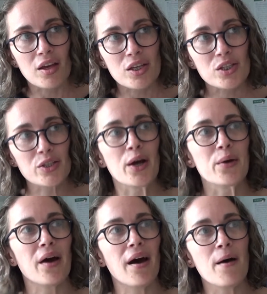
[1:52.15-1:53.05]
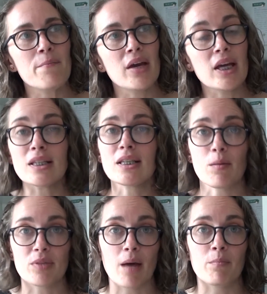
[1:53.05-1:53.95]
So in
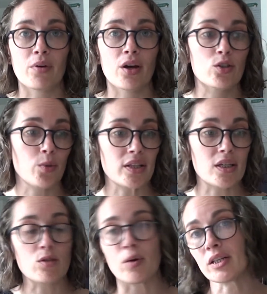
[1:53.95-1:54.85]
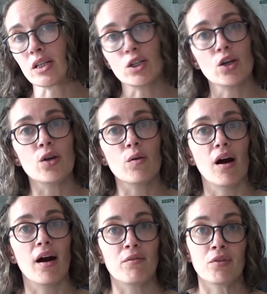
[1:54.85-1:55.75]
September 2022,
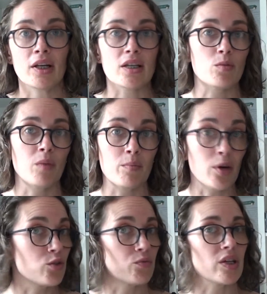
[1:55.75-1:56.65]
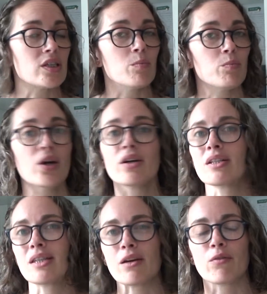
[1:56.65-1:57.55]
I released my most recent book,
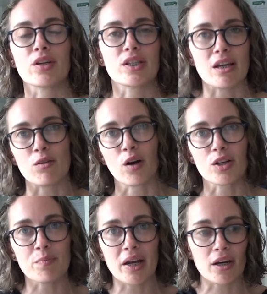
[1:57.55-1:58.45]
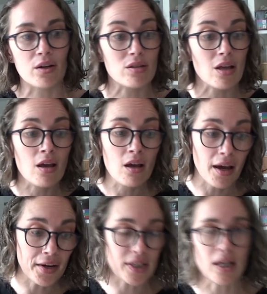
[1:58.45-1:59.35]
Seagrass, Meadows,
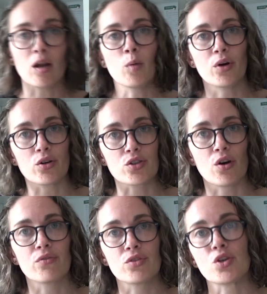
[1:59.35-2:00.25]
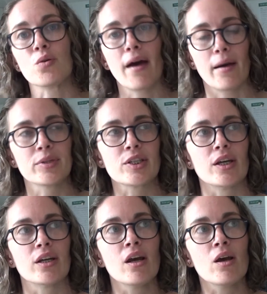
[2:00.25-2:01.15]
and I sent a box off to Amazon.